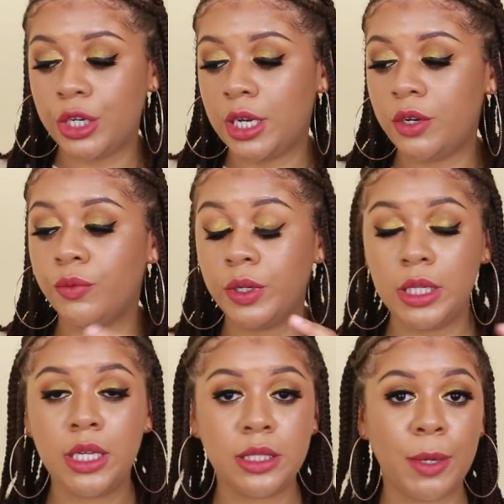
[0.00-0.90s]
It
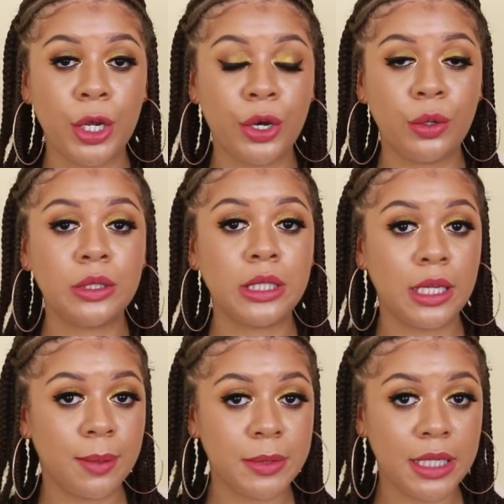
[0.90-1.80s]
really gets my curls
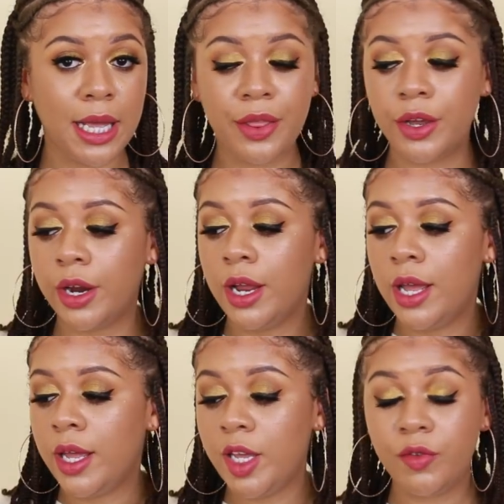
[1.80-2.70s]
clumped together.
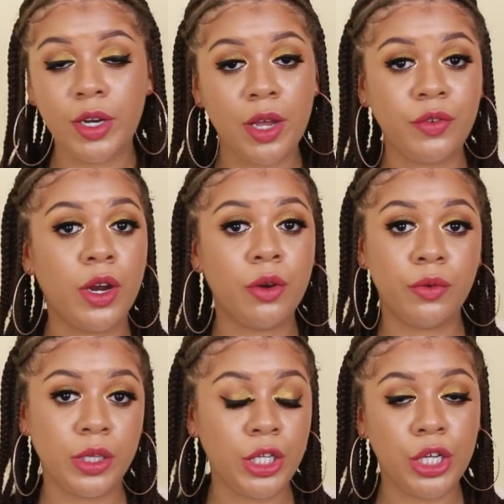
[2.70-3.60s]
Even after a
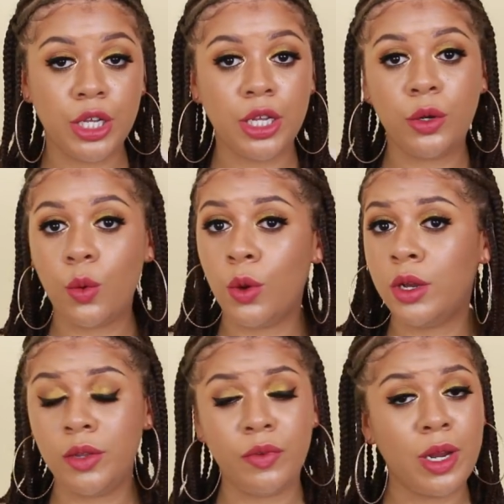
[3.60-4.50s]
really good or
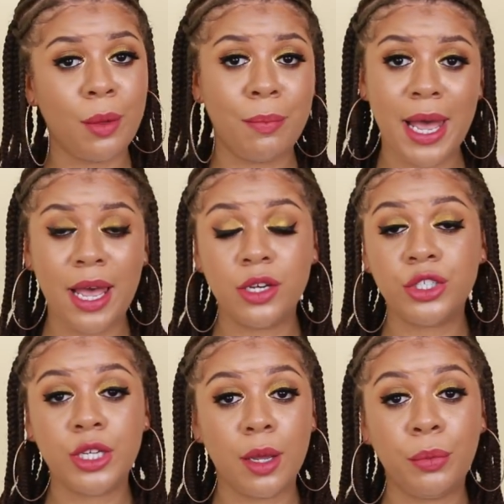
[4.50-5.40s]
even a bad
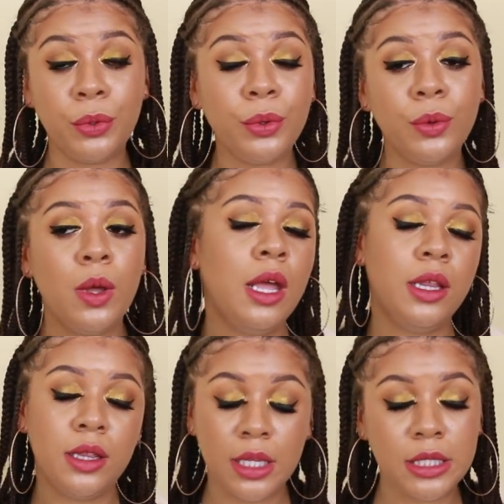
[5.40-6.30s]
shampoo,
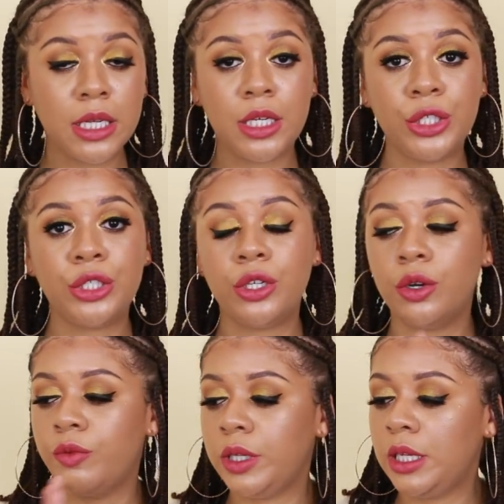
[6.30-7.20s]
this
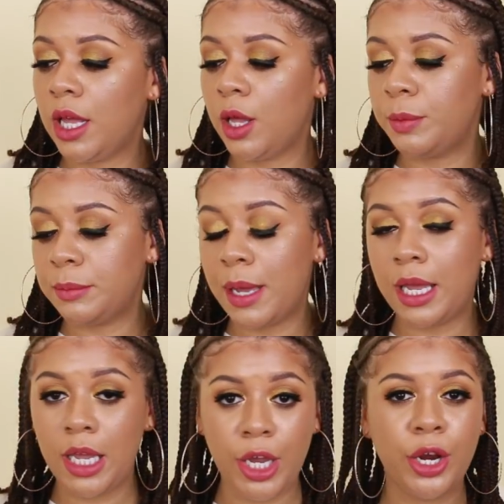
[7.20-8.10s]
conditioner really helps my
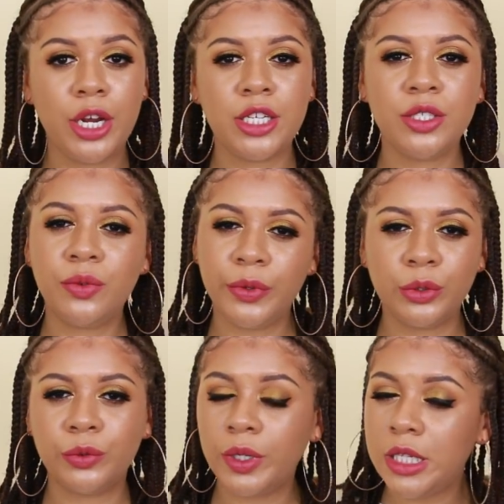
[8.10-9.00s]
hair. It just
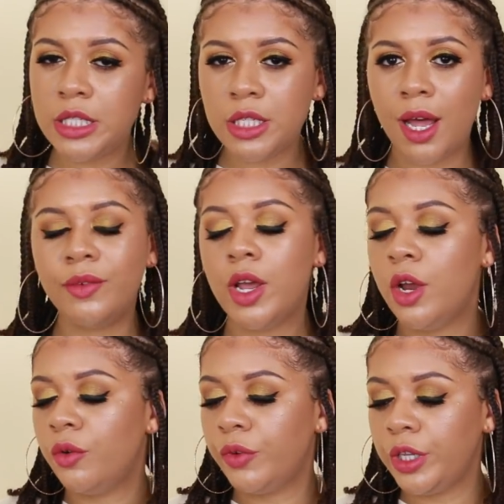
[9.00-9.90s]
feels really soft,
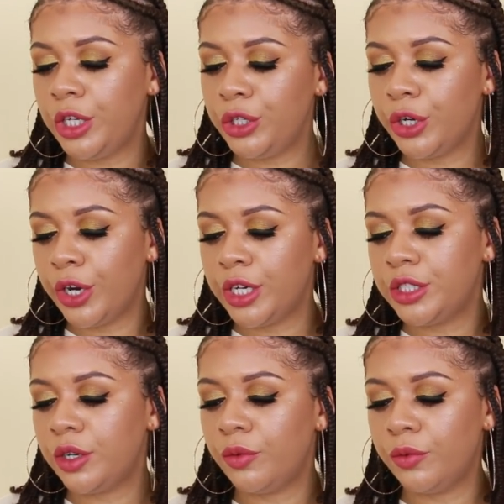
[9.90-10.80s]
really
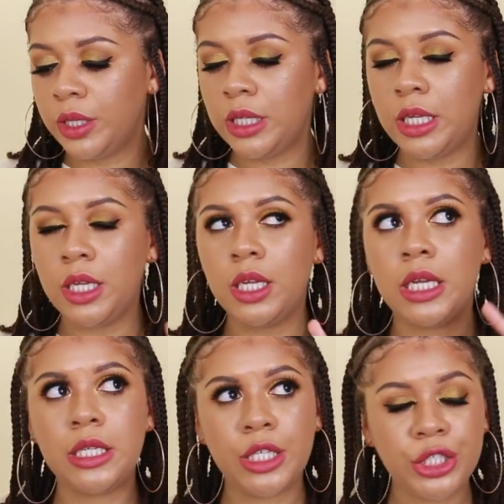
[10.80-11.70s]
nourished, really
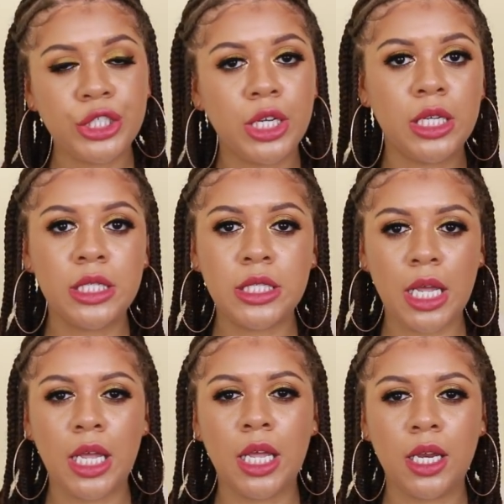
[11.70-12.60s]
conditioned,
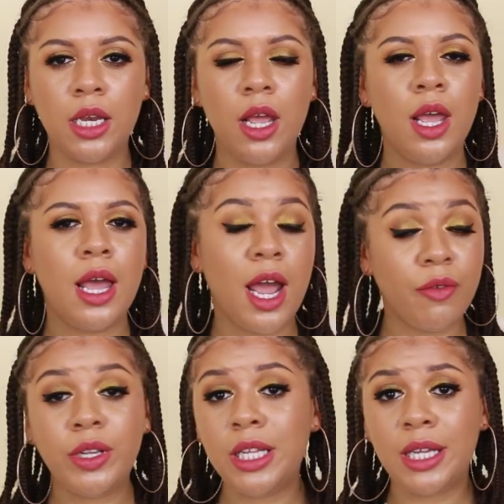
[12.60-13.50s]
and
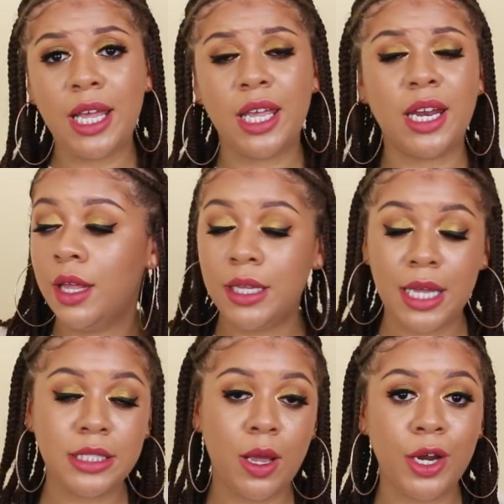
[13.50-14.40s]
I really like it.
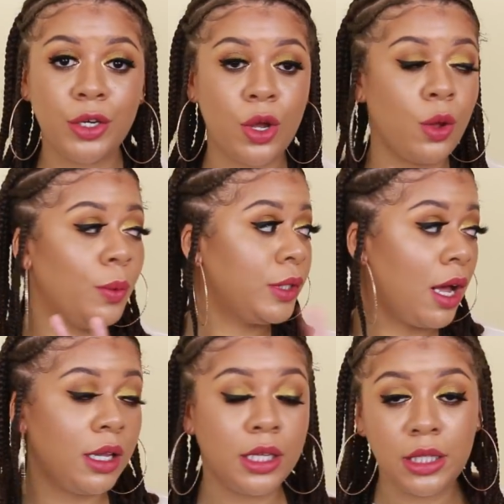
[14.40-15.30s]
That's how I know with
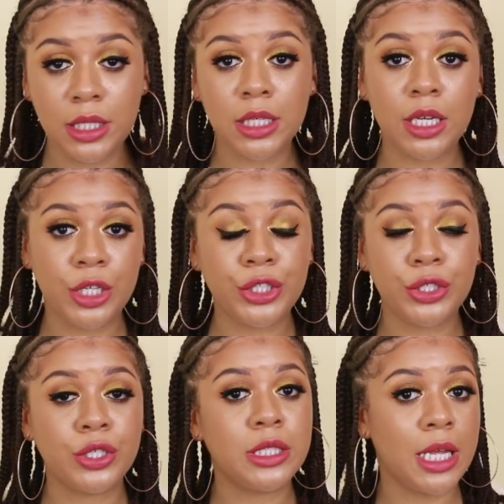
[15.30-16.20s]
all of these
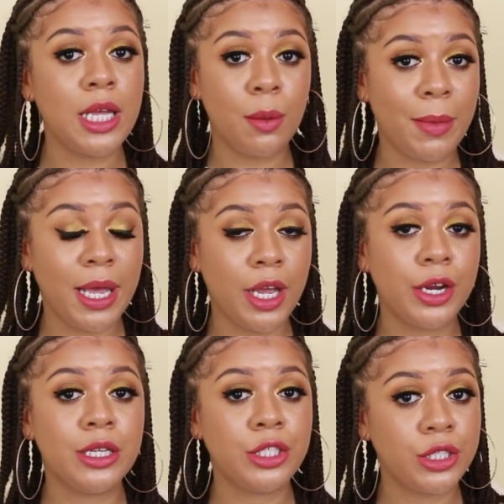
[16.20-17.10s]
conditioners, they get my
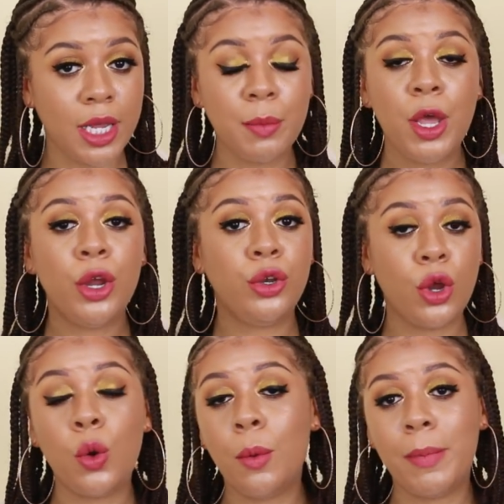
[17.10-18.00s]
hair in shape
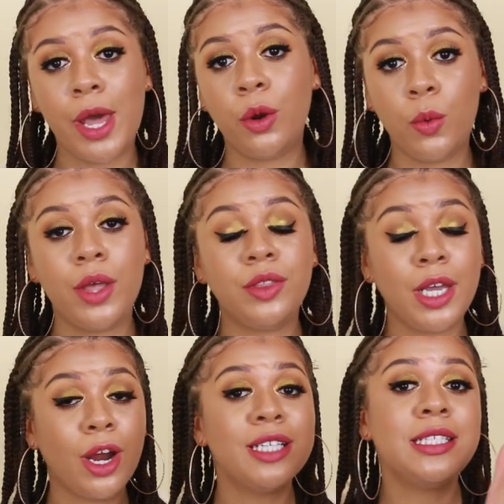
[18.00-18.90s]
no matter what.
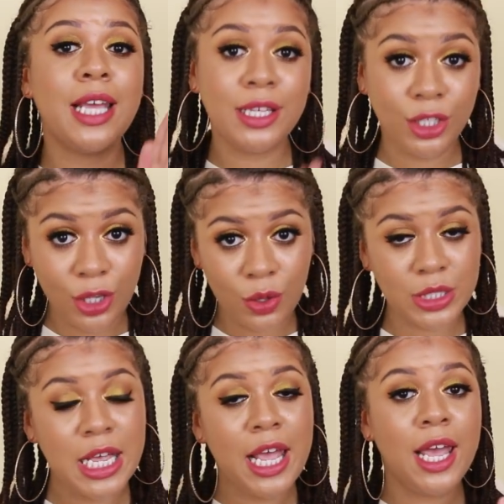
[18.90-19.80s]
They are
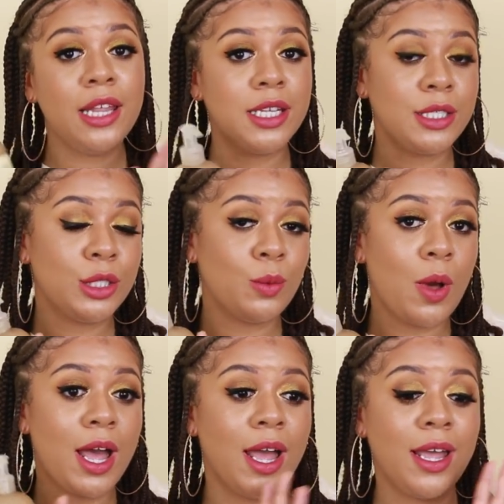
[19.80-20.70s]
standalones, and this is
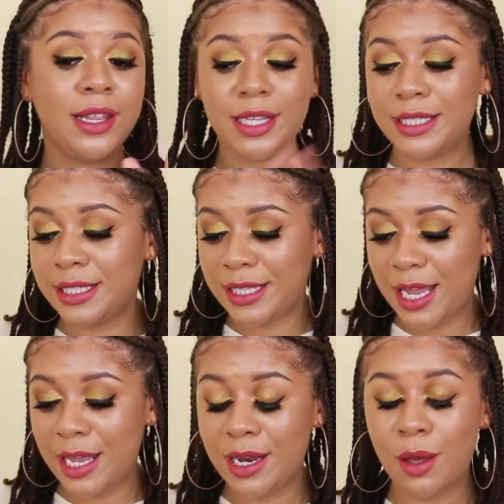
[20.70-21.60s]
why this is
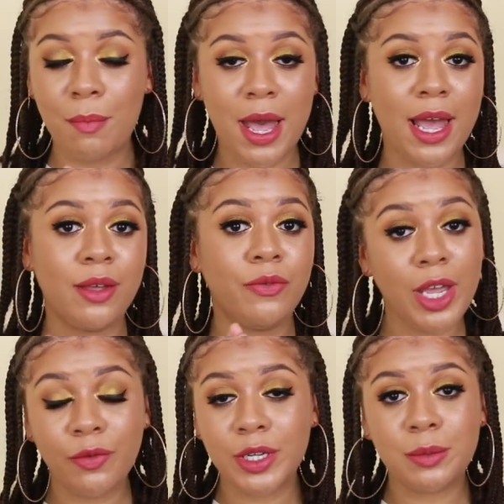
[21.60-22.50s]
in my
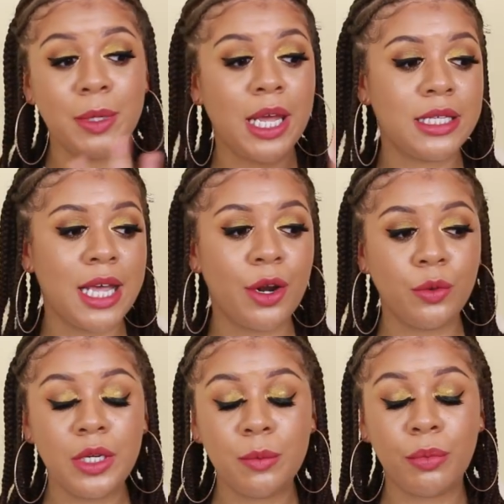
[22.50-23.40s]
favorites, because I
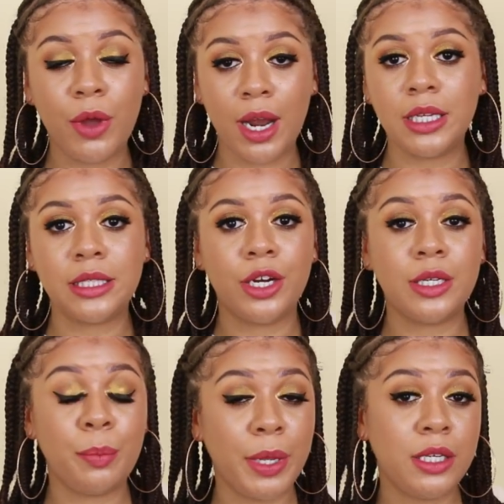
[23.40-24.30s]
don't need products that are
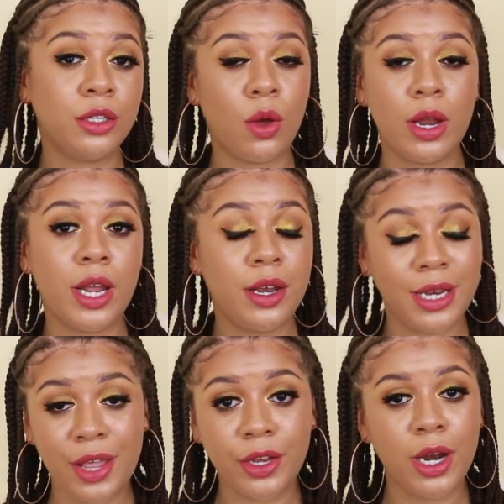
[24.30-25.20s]
dependent on
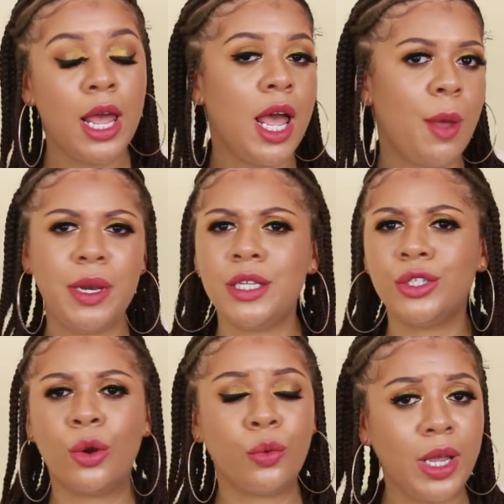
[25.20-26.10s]
another. I mean, it's
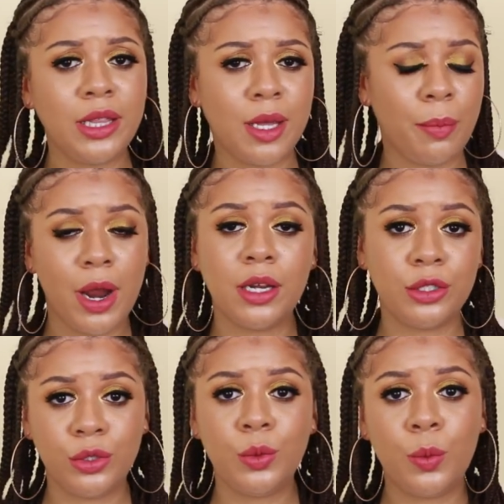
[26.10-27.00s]
great that
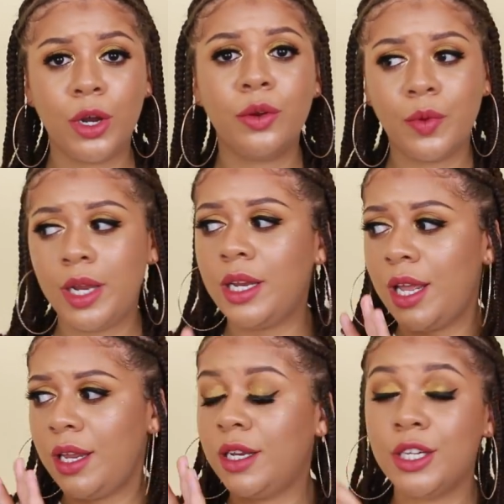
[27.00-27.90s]
products do work great
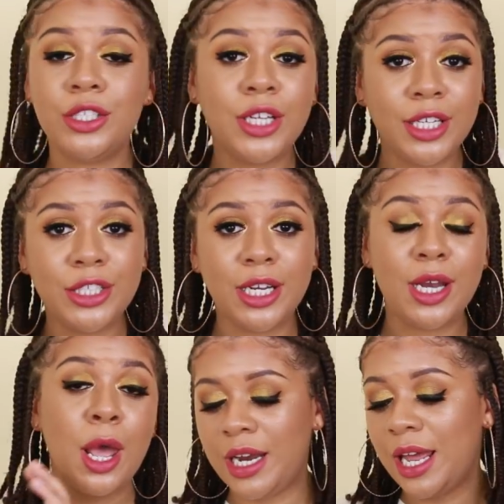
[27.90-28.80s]
in conjunction.
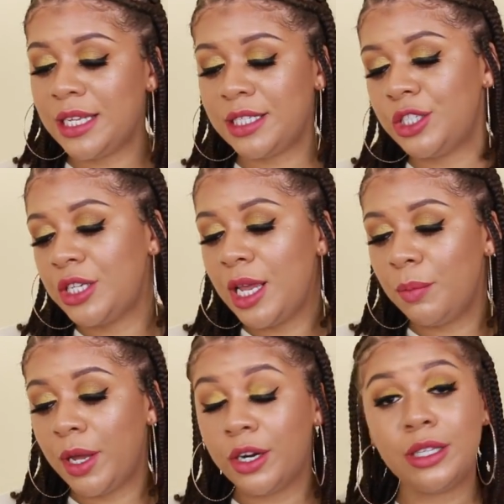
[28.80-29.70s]
It has the shea
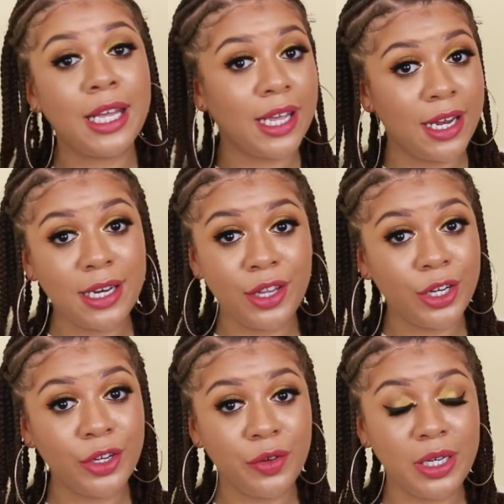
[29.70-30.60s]
butter, like another
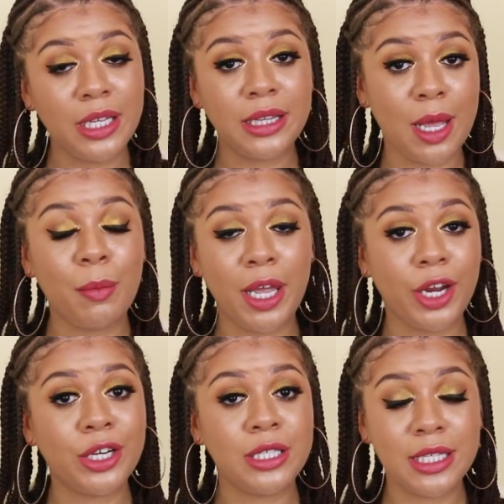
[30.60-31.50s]
ingredient that my
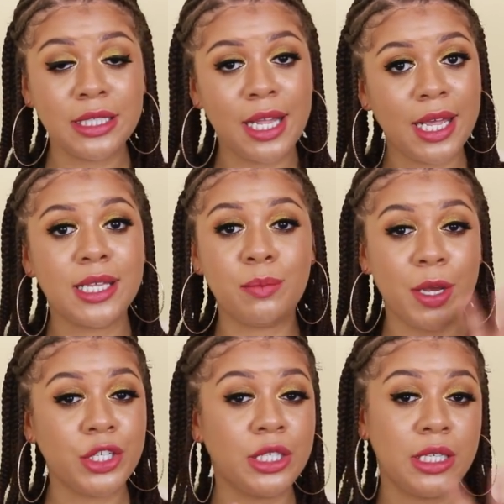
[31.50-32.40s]
hair does like,
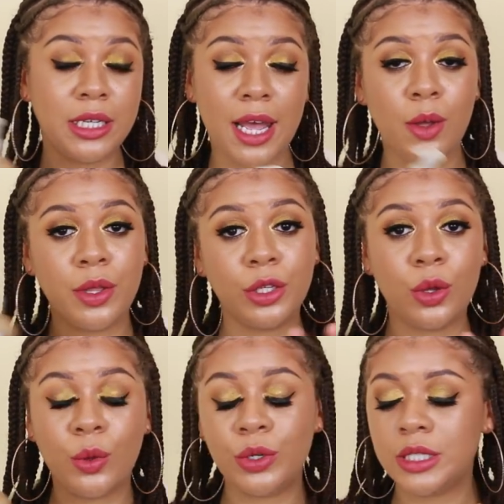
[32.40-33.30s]
especially now in the
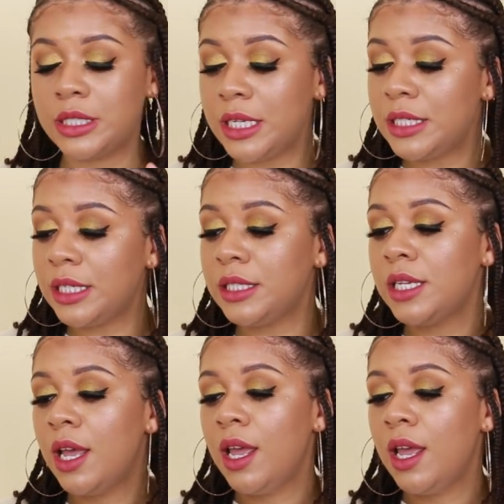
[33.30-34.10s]
colder season.